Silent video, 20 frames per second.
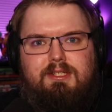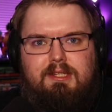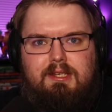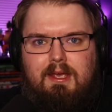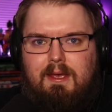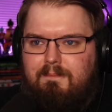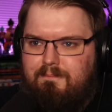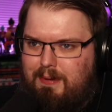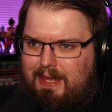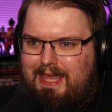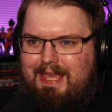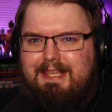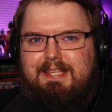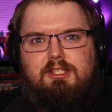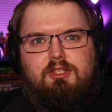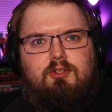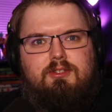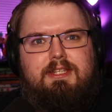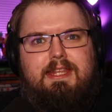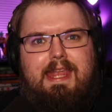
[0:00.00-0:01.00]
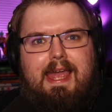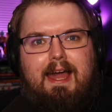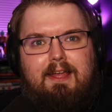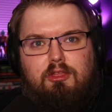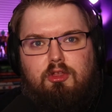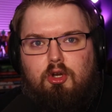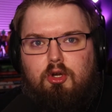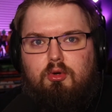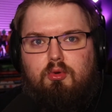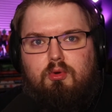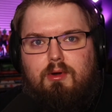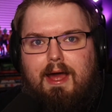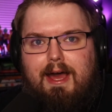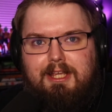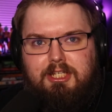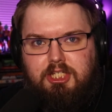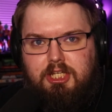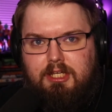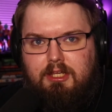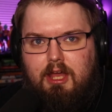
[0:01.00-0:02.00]
did I turn
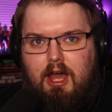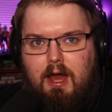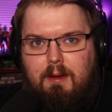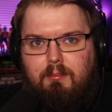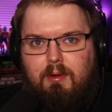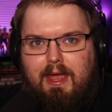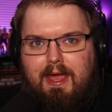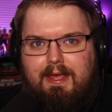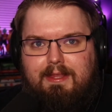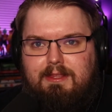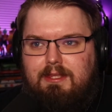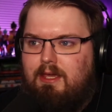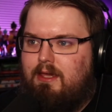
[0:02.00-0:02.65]
Russian, comrade?